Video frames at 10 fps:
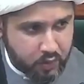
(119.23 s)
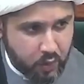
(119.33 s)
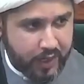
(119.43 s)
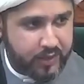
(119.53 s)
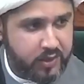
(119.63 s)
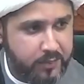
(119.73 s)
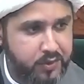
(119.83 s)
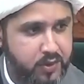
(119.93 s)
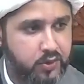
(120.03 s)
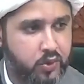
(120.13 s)
to
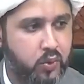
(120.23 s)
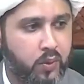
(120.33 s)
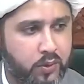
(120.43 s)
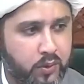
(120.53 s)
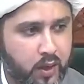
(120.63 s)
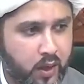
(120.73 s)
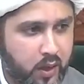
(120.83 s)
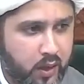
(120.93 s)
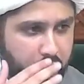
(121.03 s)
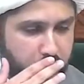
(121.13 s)
accept the
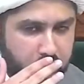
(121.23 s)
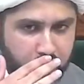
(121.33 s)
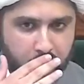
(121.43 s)
truth.